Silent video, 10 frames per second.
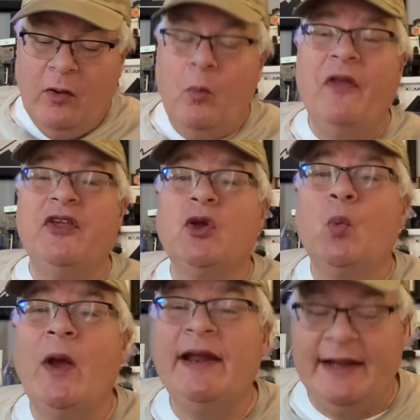Whether you're
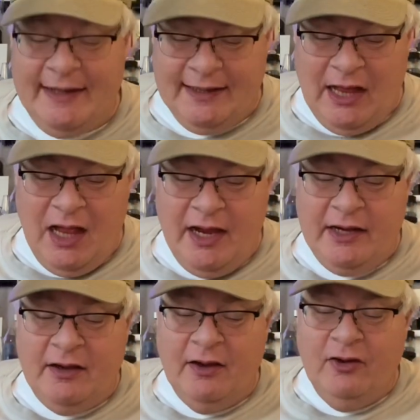waiting in
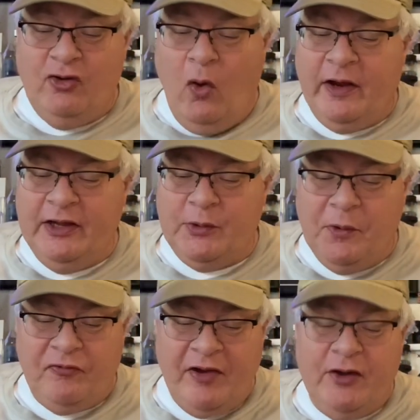line, talking to a
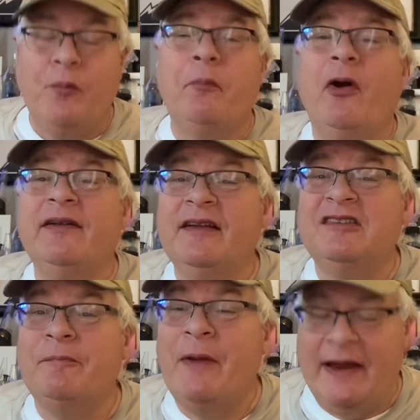friend, or
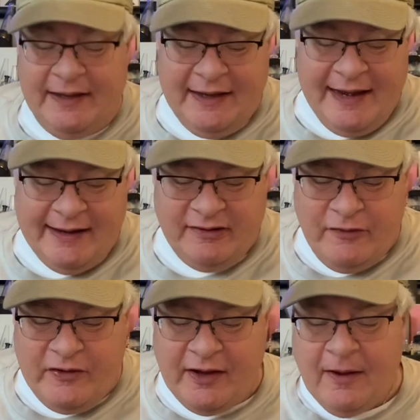participating in an
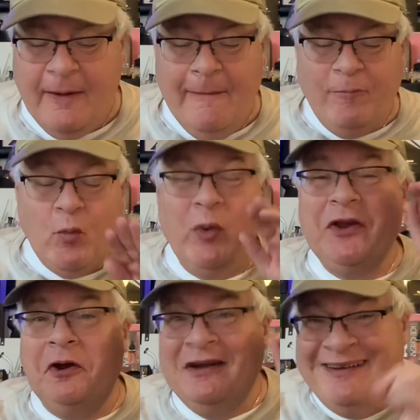activity, we
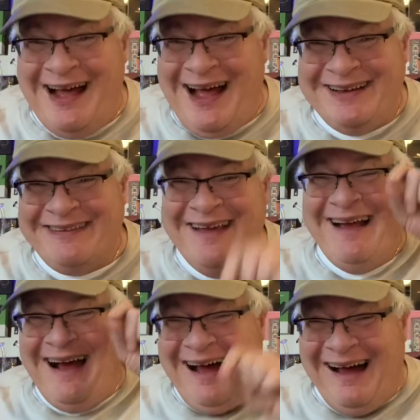are not
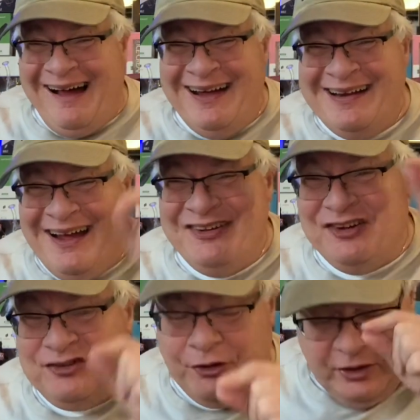on a
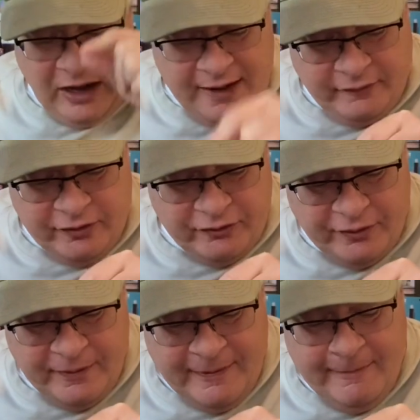deserted island.
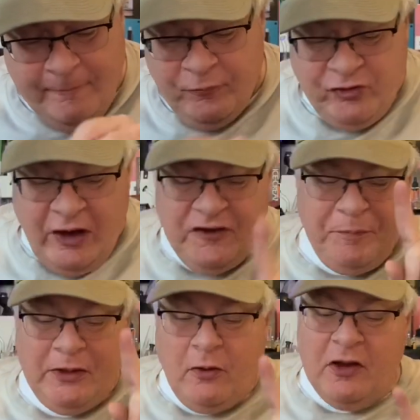Just
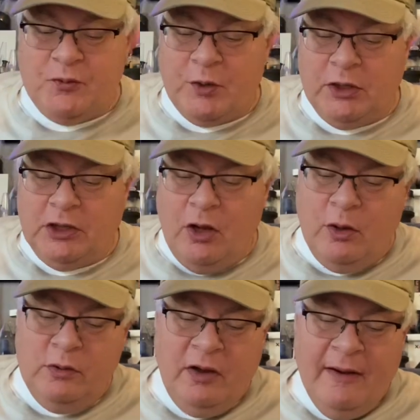because we're
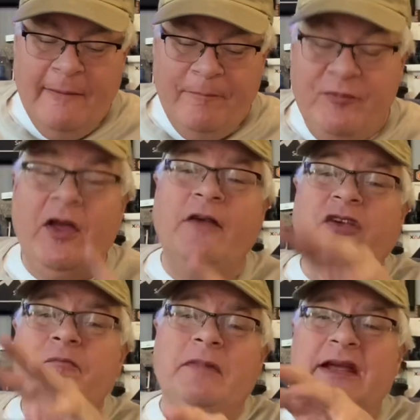alone
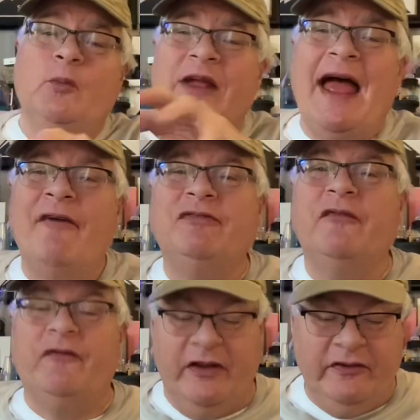doesn't mean we have to
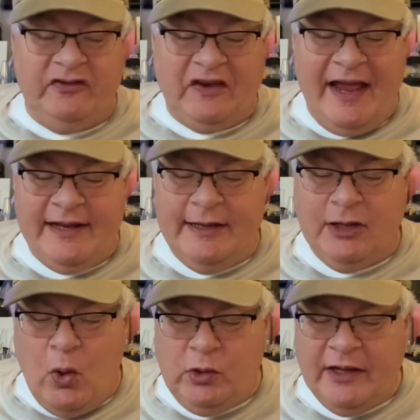feel sad and
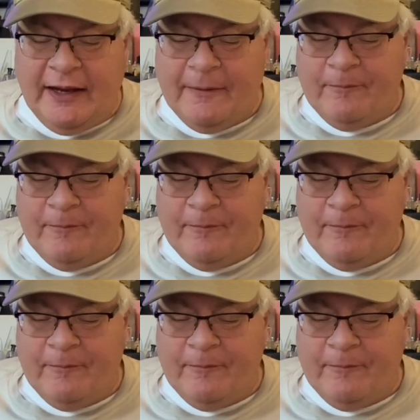lonely.